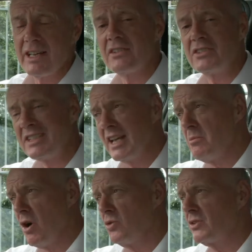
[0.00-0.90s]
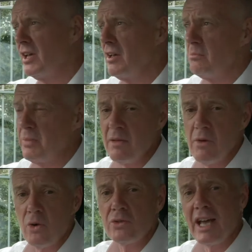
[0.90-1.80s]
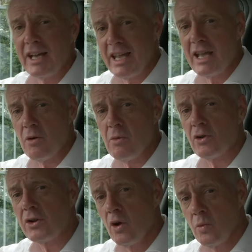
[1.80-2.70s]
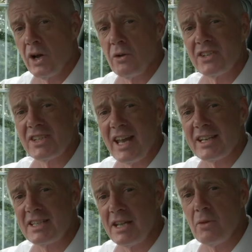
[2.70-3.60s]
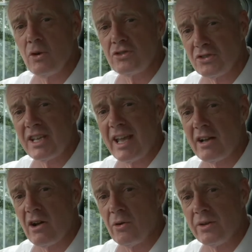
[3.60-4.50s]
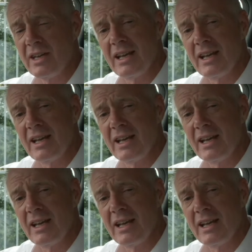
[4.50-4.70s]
There's D mode, B mode and Eco mode. We're going to select D mode just to get going.